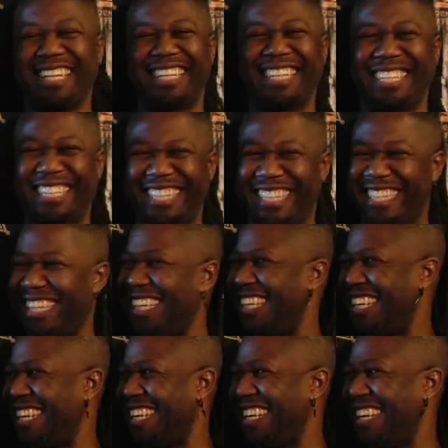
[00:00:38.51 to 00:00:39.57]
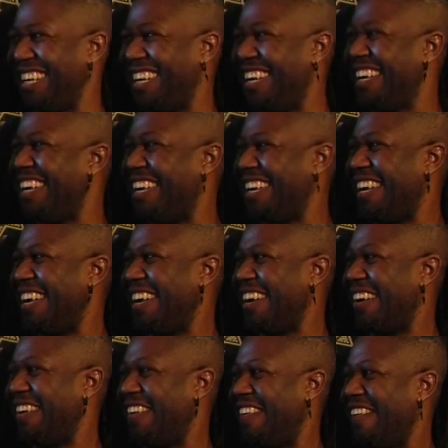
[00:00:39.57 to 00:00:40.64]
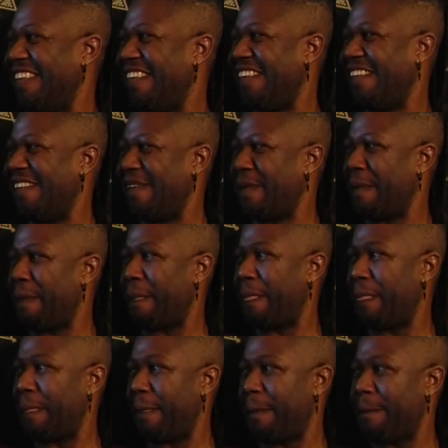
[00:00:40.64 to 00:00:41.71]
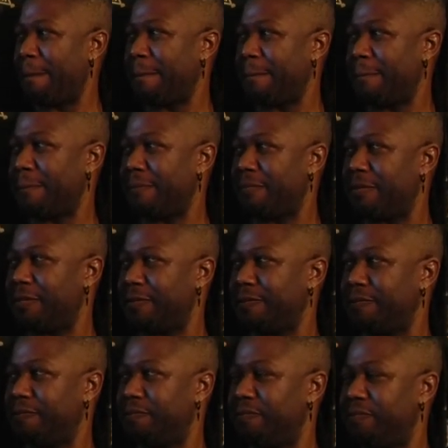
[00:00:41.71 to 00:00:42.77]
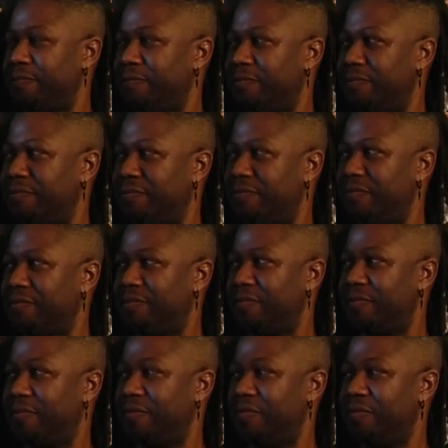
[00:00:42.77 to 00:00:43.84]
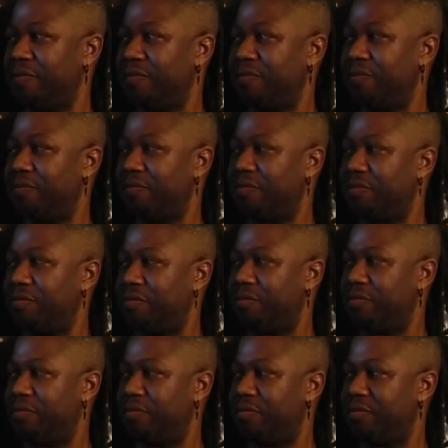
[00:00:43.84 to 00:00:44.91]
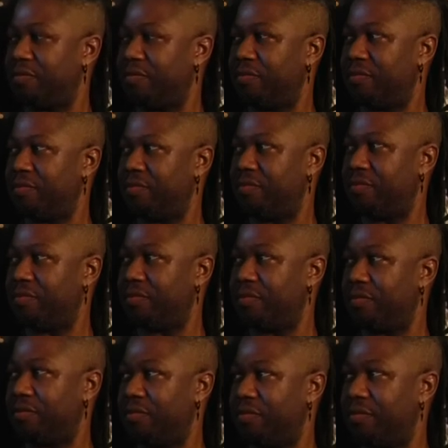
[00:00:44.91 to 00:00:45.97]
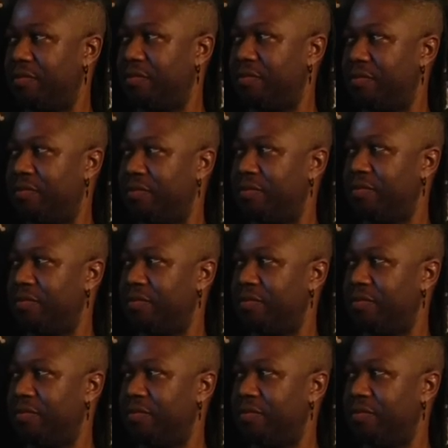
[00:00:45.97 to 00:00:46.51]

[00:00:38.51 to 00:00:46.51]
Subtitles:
The person shown says nothing.